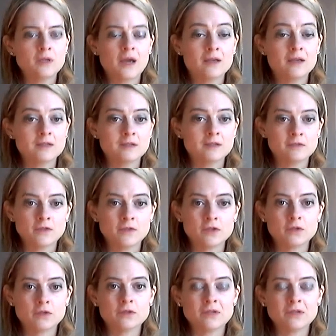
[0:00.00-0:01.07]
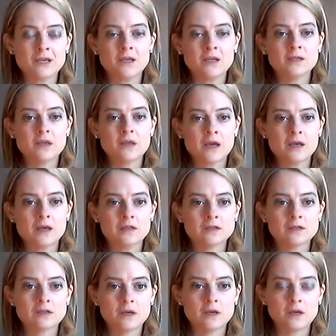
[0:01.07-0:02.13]
as individuals and
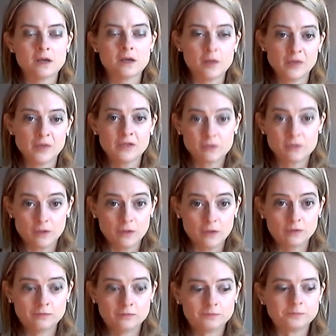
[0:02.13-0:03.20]
as a company as a whole.